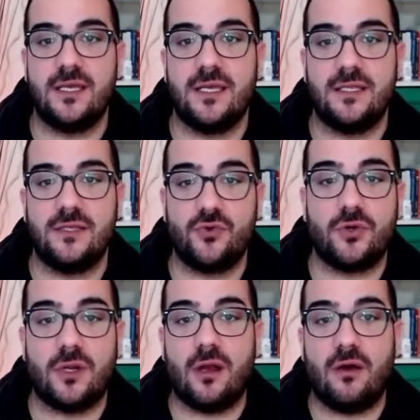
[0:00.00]
in the
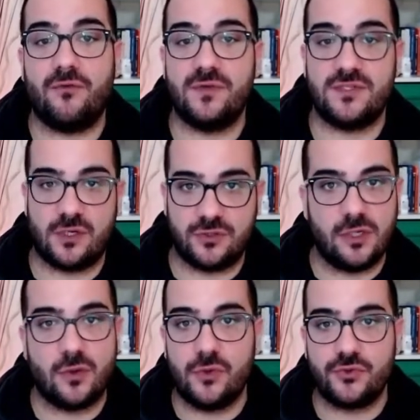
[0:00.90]
Journal of
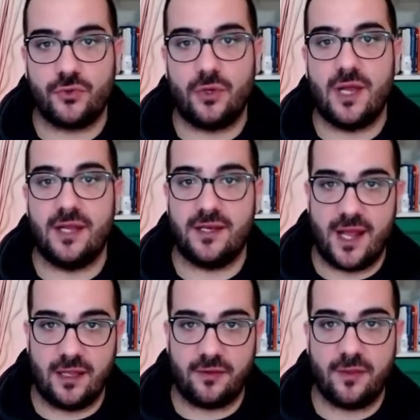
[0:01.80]
Structural Control and Health